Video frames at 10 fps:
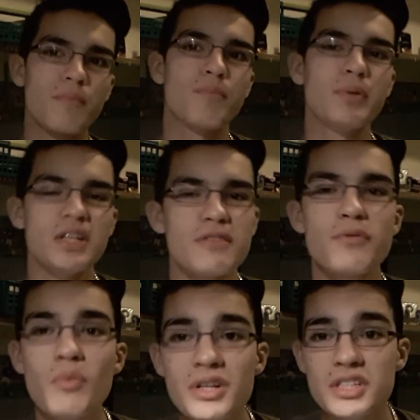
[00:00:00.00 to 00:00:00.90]
please, if
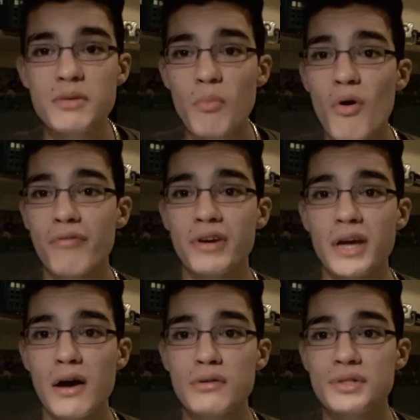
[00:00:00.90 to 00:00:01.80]
you want to see more
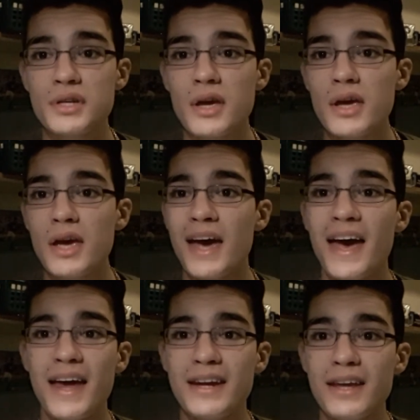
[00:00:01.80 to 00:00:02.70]
videos,
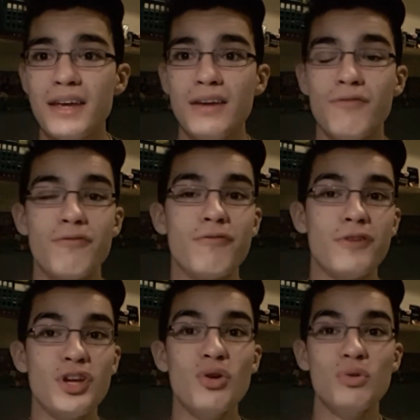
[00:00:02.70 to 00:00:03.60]
and if
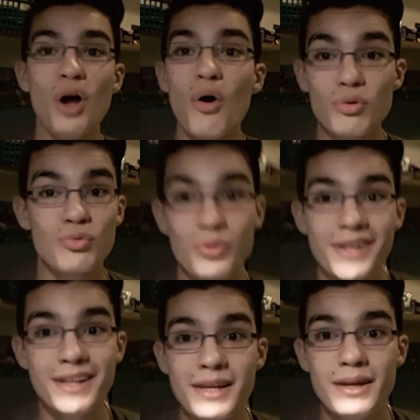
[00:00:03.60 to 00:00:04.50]
you don't
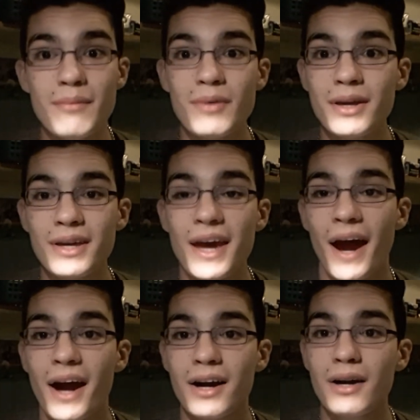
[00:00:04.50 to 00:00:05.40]
really
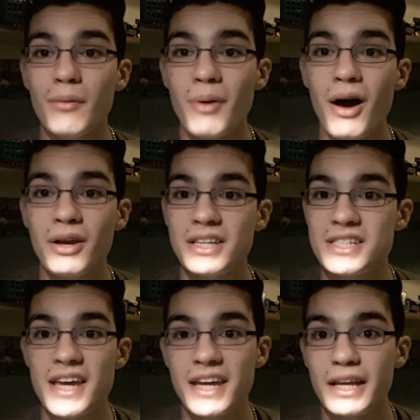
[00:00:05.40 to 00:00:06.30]
care about it
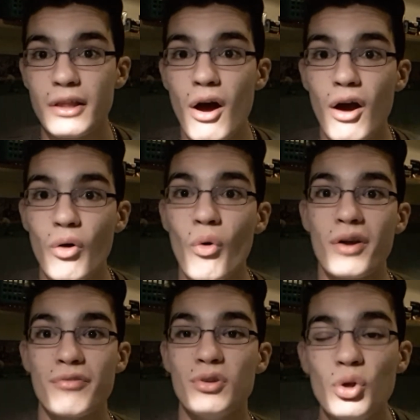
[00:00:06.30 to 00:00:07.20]
taking long, or
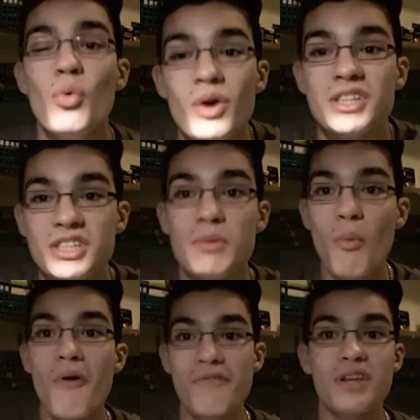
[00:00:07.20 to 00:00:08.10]
if you do want to see
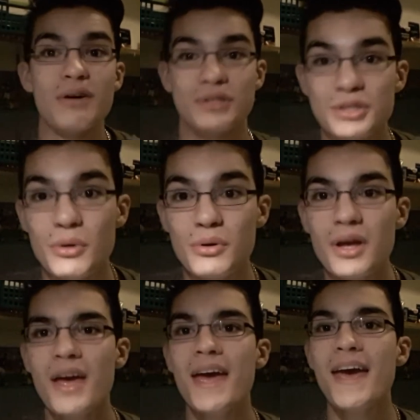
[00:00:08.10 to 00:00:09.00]
more videos soon,
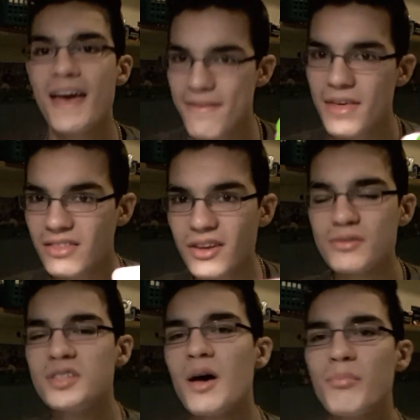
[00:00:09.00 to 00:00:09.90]
hit that
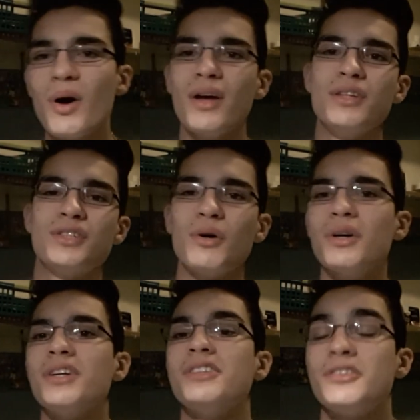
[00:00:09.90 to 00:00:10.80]
thumbs up button
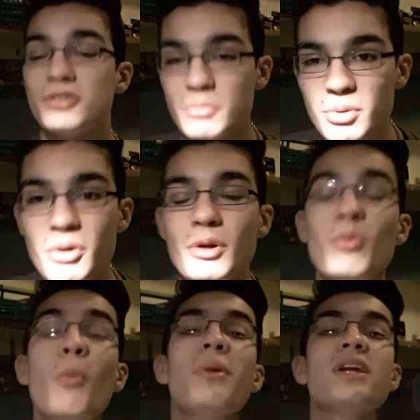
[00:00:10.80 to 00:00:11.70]
Sword that there's blue. It
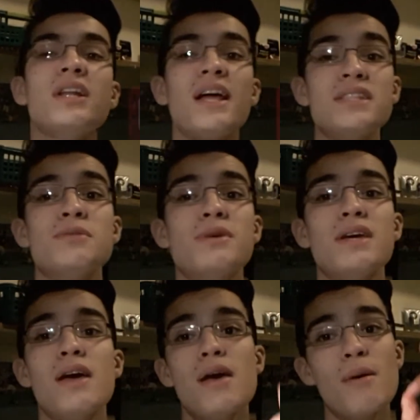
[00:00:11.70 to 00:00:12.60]
will mean a lot to
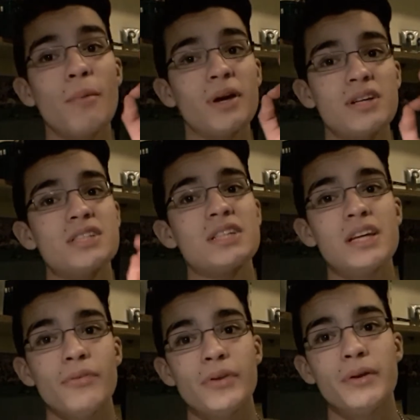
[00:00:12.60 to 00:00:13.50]
me, because
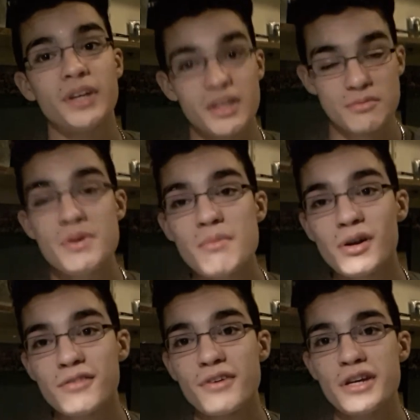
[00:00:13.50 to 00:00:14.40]
it gives me
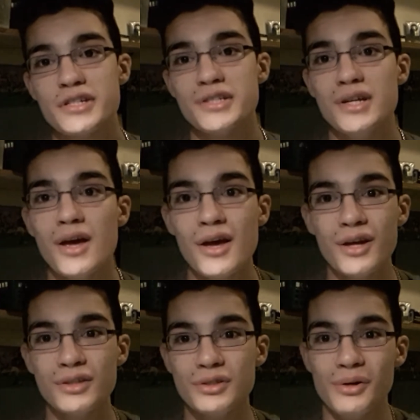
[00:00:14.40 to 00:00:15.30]
motivation
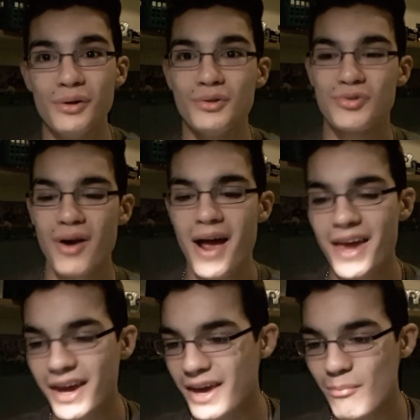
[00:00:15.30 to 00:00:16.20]
to try
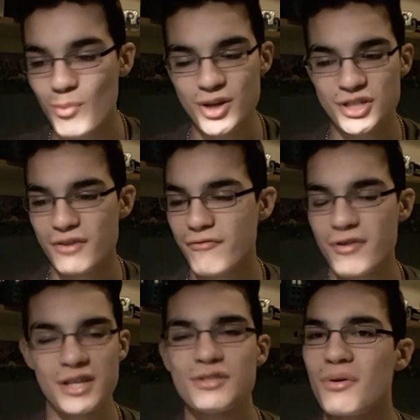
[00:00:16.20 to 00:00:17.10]
and get my shit
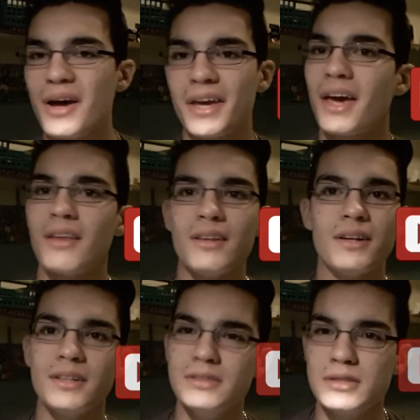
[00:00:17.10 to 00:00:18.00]
fixed so I can
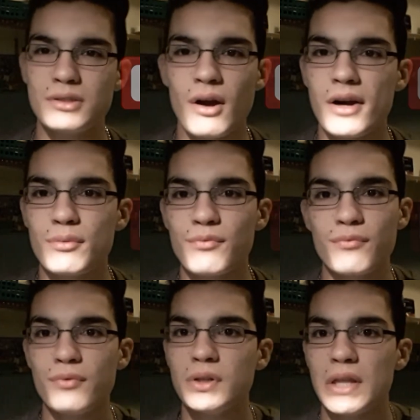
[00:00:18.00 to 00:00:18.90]
start
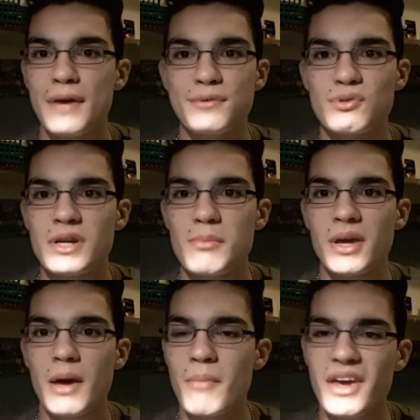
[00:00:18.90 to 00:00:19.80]
live
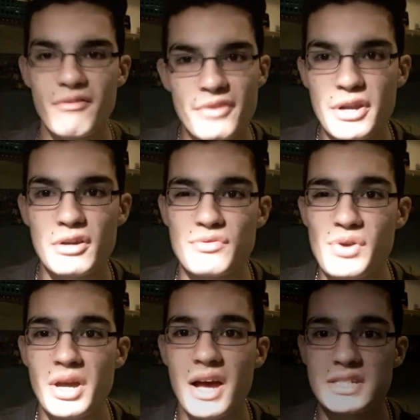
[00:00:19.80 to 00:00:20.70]
streaming and making videos for
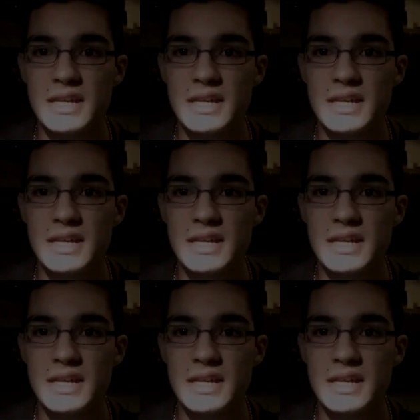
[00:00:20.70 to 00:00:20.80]
you guys